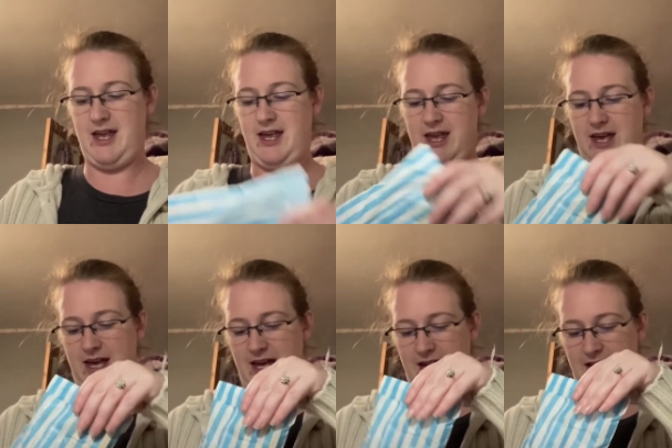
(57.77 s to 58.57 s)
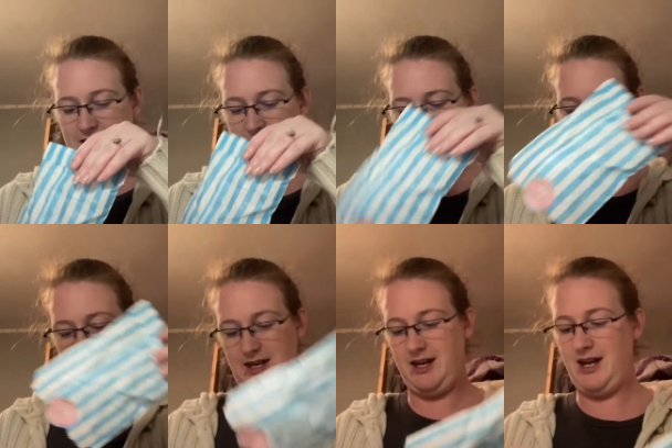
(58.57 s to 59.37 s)
And
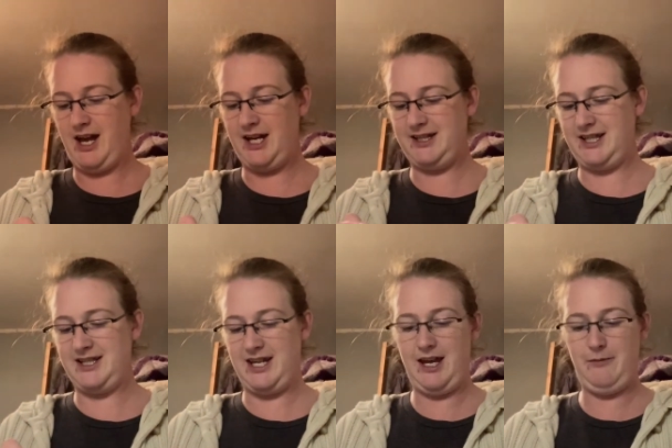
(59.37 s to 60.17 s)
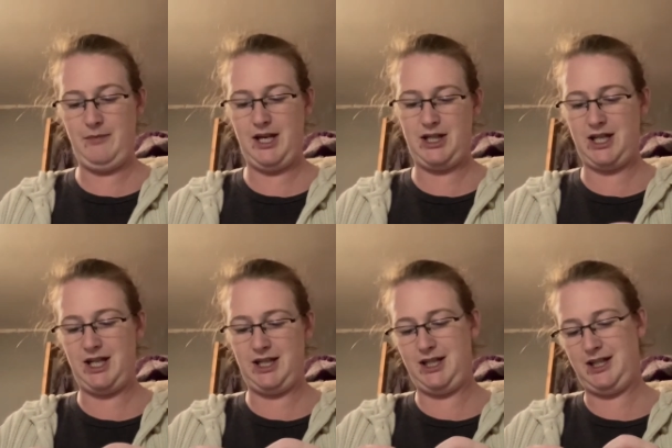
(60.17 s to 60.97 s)
that's a tape
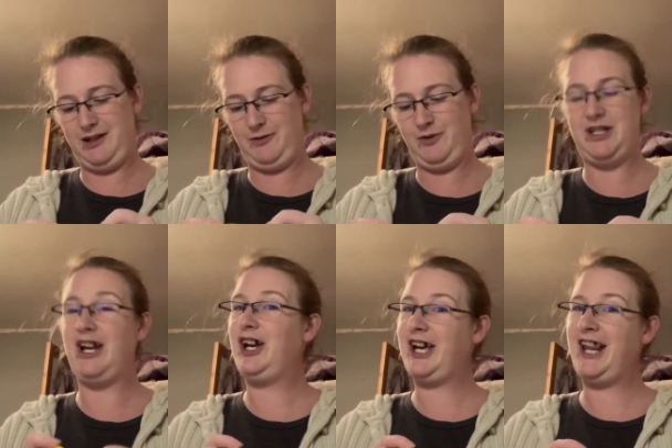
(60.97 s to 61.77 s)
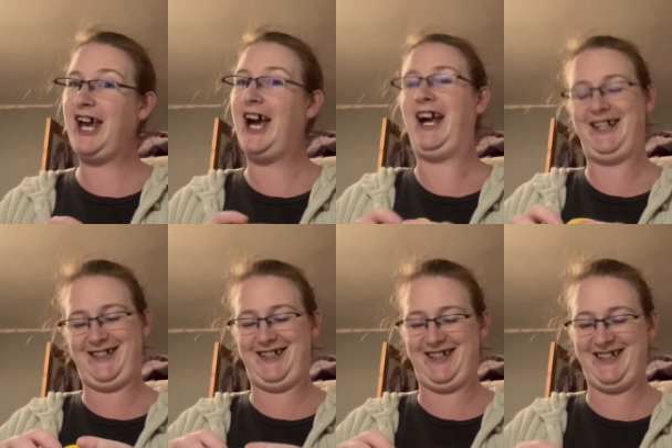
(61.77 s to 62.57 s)
measure. Would you look at
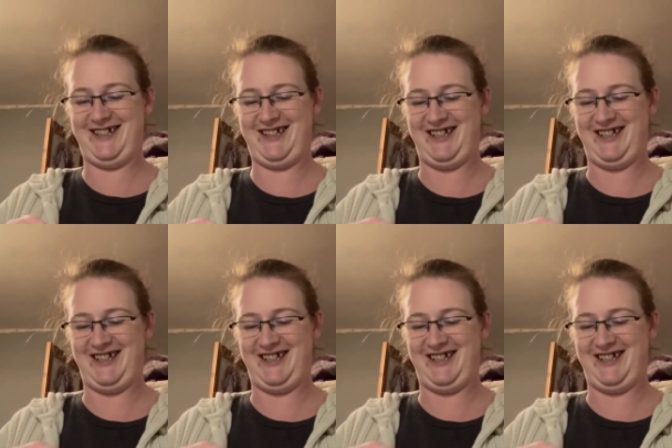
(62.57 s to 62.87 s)
that?